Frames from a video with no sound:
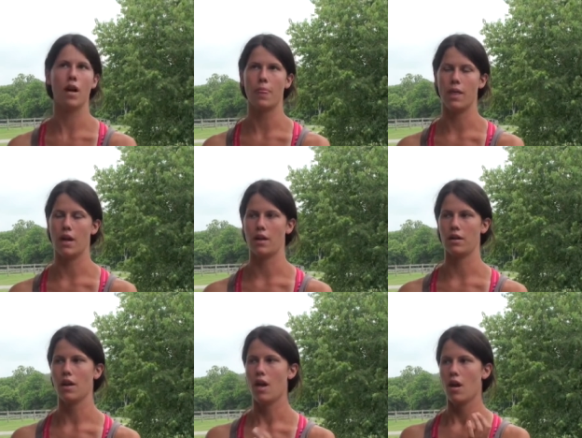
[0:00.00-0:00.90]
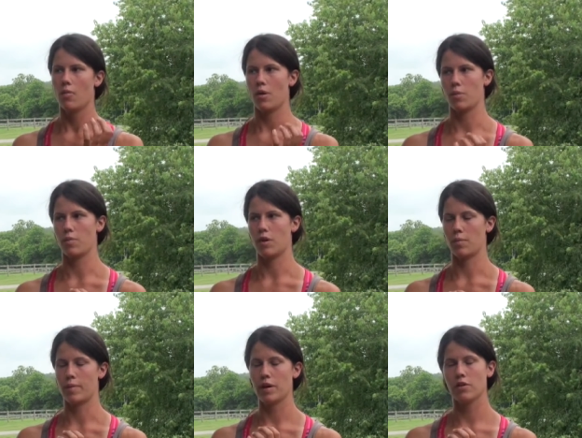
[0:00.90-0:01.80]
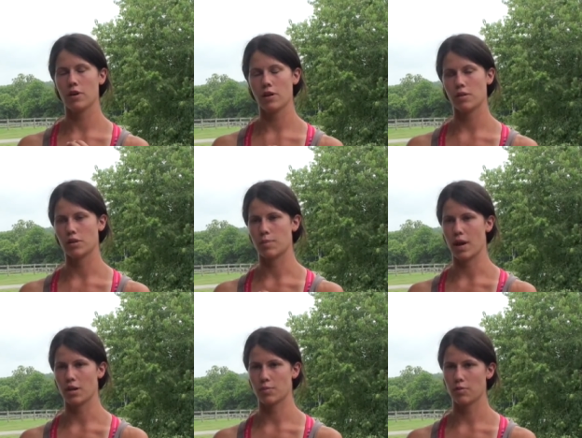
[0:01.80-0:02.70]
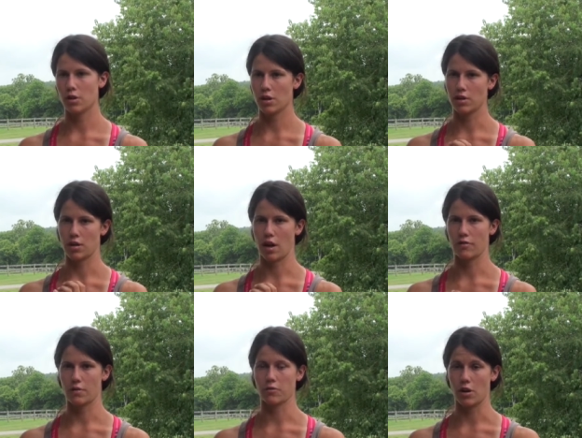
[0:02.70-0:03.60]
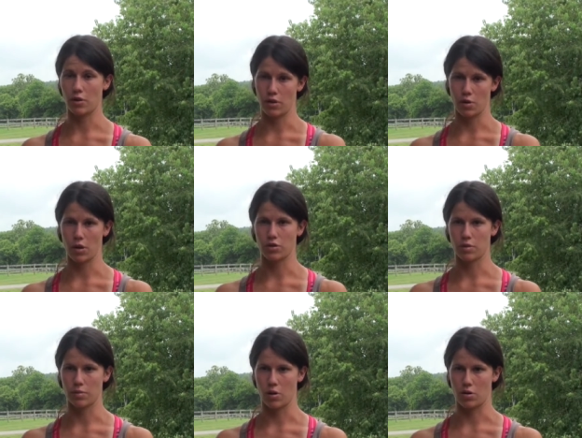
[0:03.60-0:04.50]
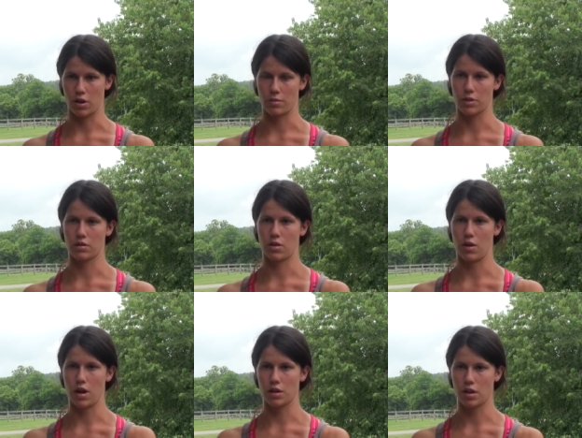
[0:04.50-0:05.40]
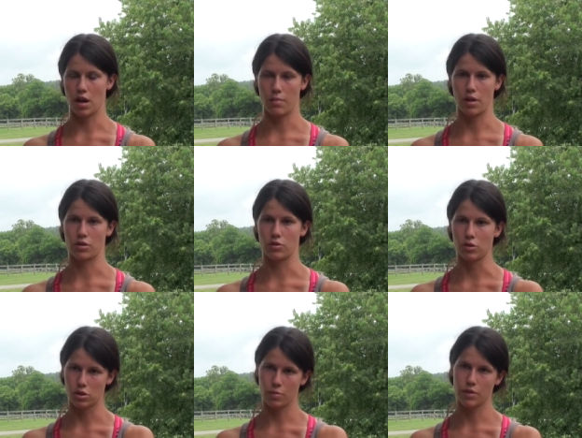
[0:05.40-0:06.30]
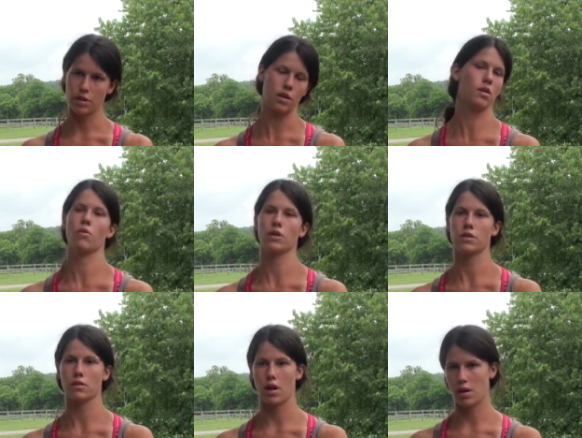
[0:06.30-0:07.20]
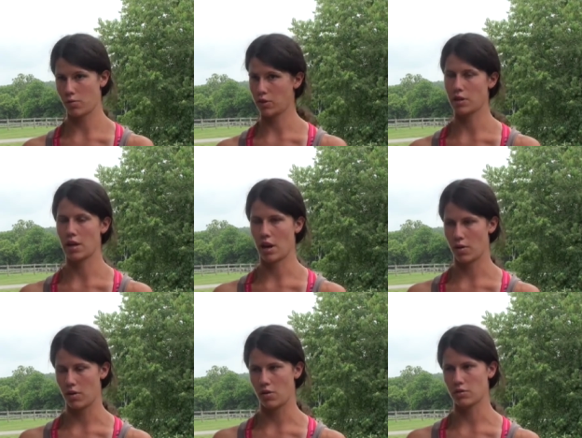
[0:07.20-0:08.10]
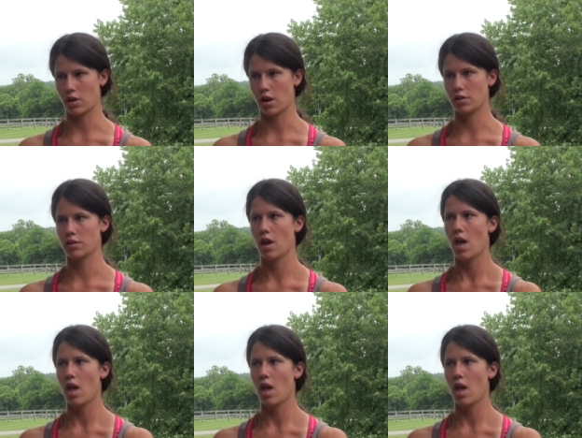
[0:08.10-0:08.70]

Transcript: And then what our big thing this past spring, aside from running the equestrian programs, so anytime a school group is in and wants to ride, we'll take out those rides.